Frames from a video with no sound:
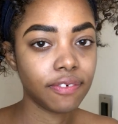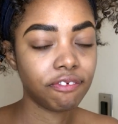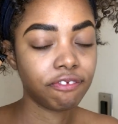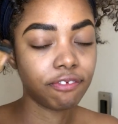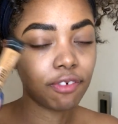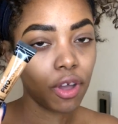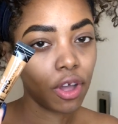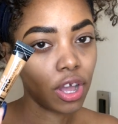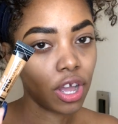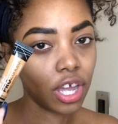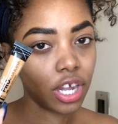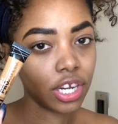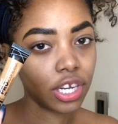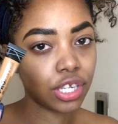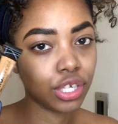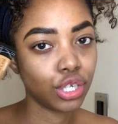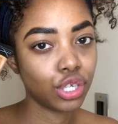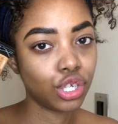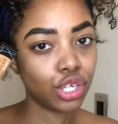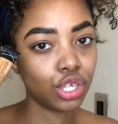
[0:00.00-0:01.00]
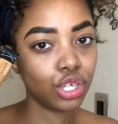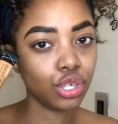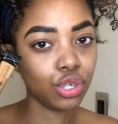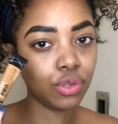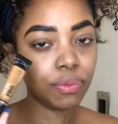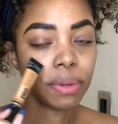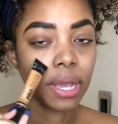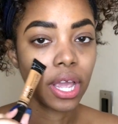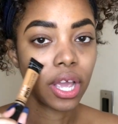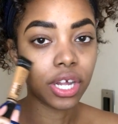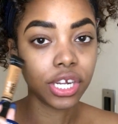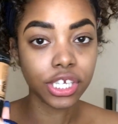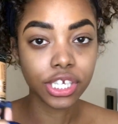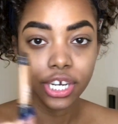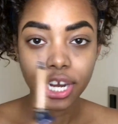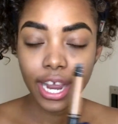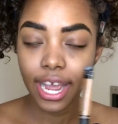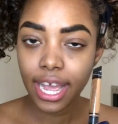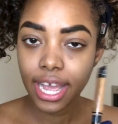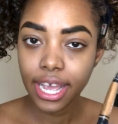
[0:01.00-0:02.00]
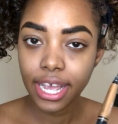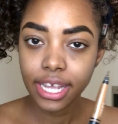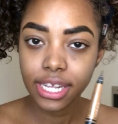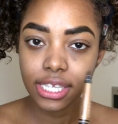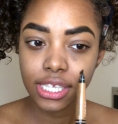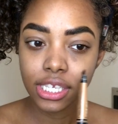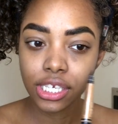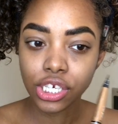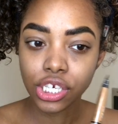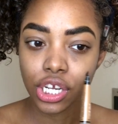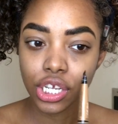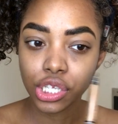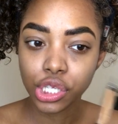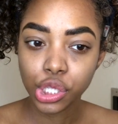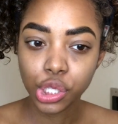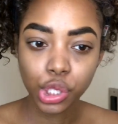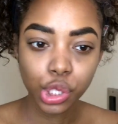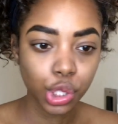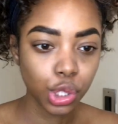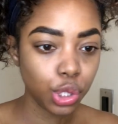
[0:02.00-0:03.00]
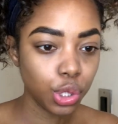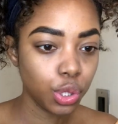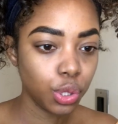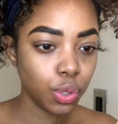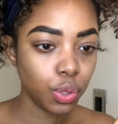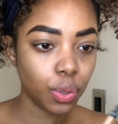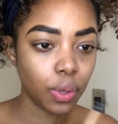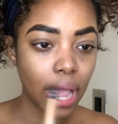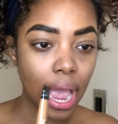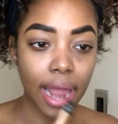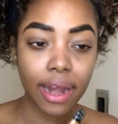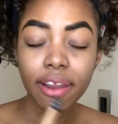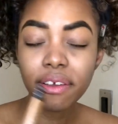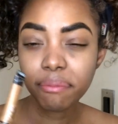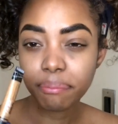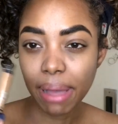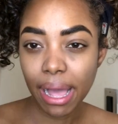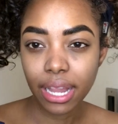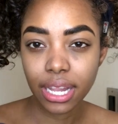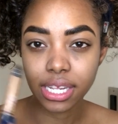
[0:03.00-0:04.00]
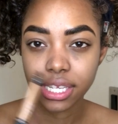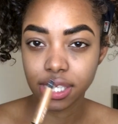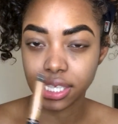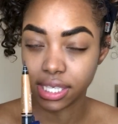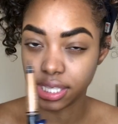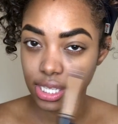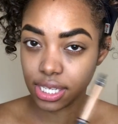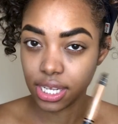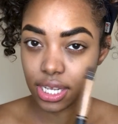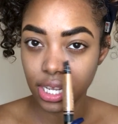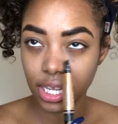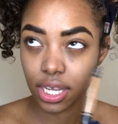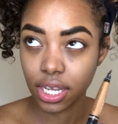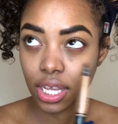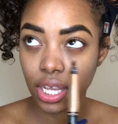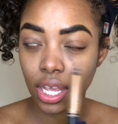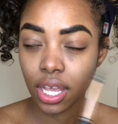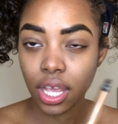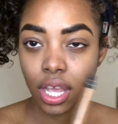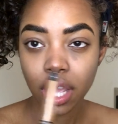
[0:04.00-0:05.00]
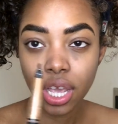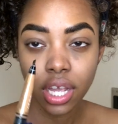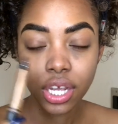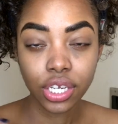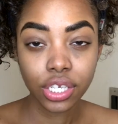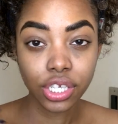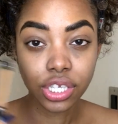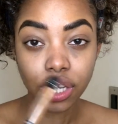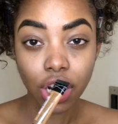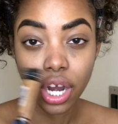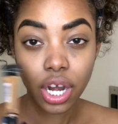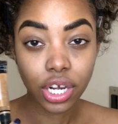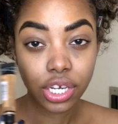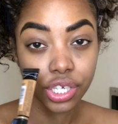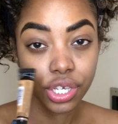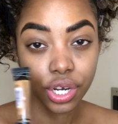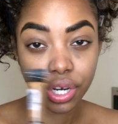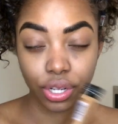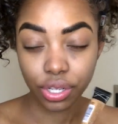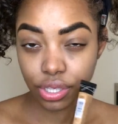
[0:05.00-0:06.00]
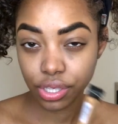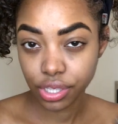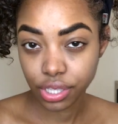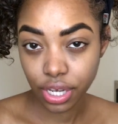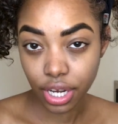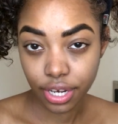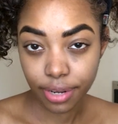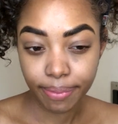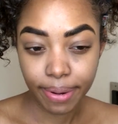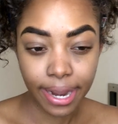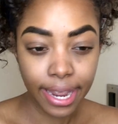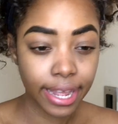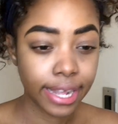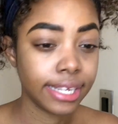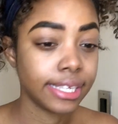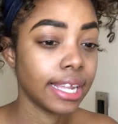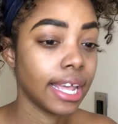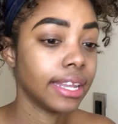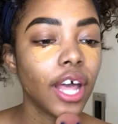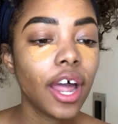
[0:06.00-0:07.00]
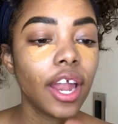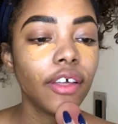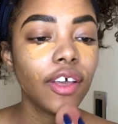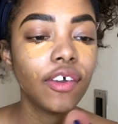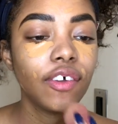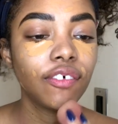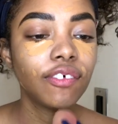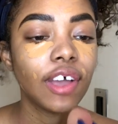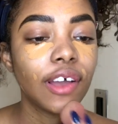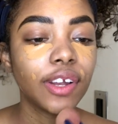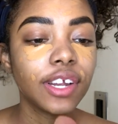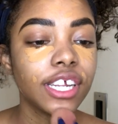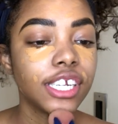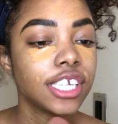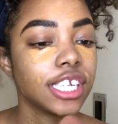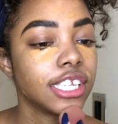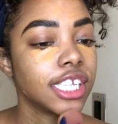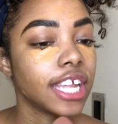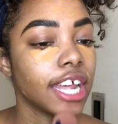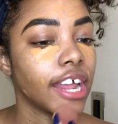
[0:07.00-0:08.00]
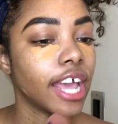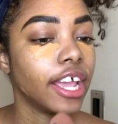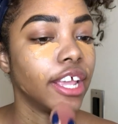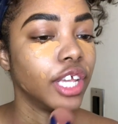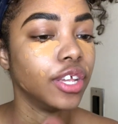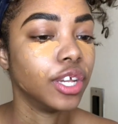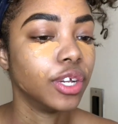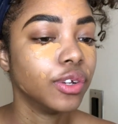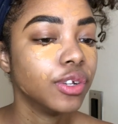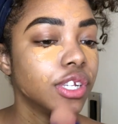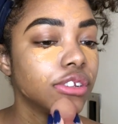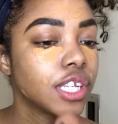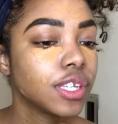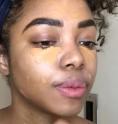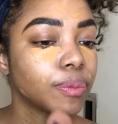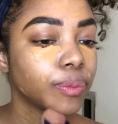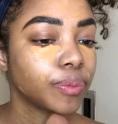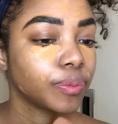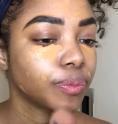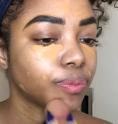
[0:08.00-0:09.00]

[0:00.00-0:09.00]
Fawn to my under eyes just to kind of balance the dark circles under my eyes. And a lot of foundations that I use,